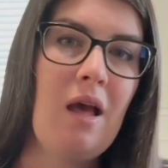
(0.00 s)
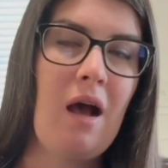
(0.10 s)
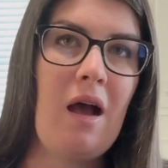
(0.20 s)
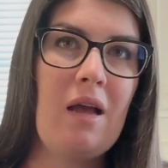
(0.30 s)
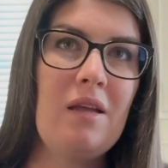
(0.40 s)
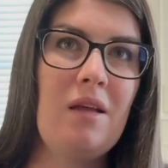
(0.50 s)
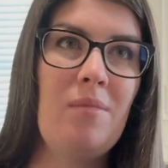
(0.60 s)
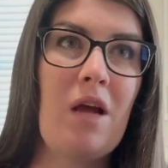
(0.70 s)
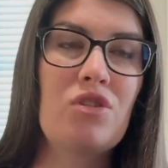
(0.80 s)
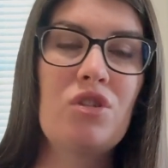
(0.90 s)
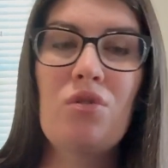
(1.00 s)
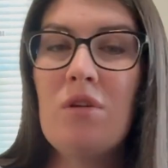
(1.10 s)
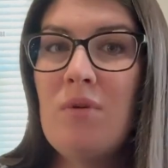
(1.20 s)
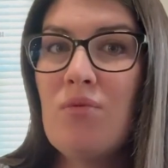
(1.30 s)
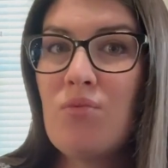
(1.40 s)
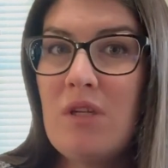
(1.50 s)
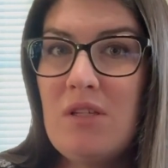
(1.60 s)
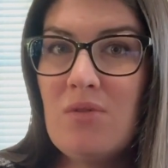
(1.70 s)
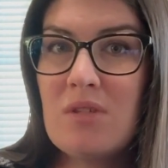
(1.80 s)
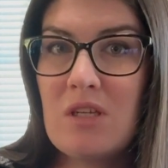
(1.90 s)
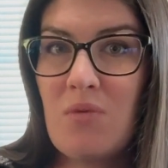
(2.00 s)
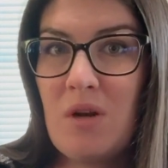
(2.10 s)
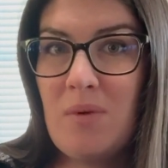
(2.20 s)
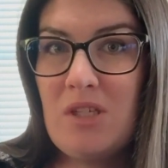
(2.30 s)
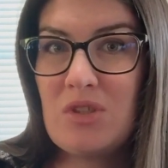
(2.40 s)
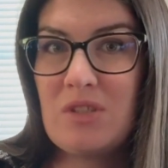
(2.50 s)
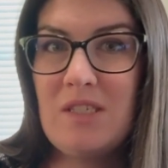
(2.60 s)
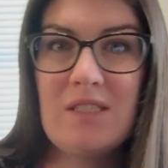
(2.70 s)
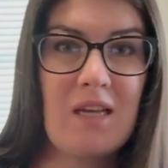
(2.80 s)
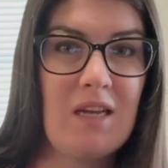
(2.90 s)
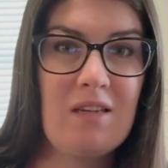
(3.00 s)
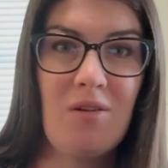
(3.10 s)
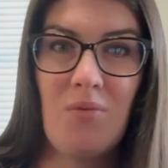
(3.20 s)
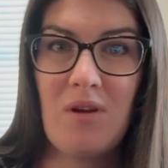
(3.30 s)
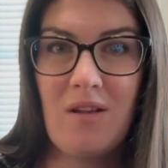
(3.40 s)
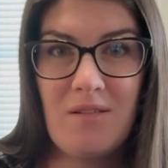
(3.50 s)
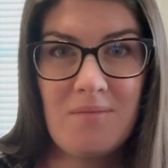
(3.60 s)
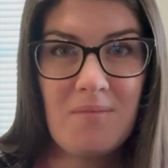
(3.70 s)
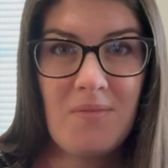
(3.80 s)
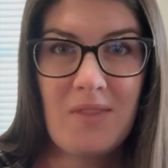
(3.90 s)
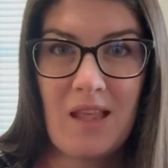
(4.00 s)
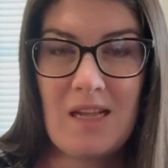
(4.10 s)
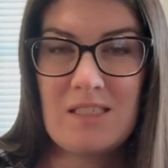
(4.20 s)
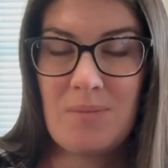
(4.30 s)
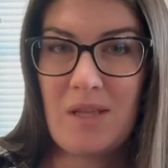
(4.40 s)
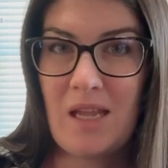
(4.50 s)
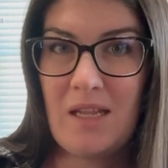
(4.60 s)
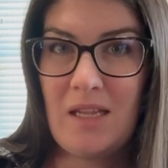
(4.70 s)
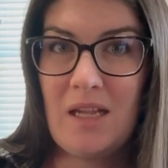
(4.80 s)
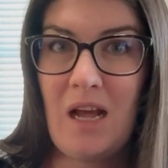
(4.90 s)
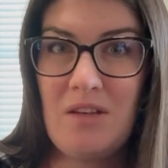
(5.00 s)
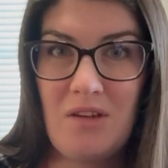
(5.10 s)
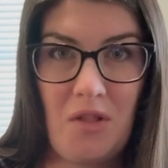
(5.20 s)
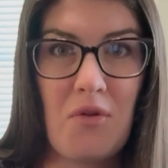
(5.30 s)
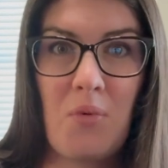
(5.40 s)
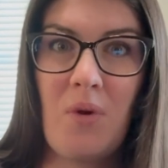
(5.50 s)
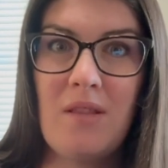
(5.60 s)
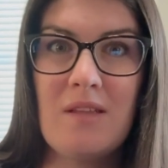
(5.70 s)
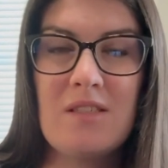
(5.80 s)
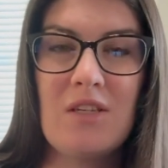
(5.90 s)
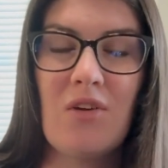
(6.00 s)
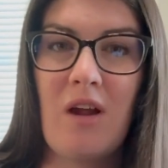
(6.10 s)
I am actually going to be reusing one of my trees. I didn't want to end up getting another one this year.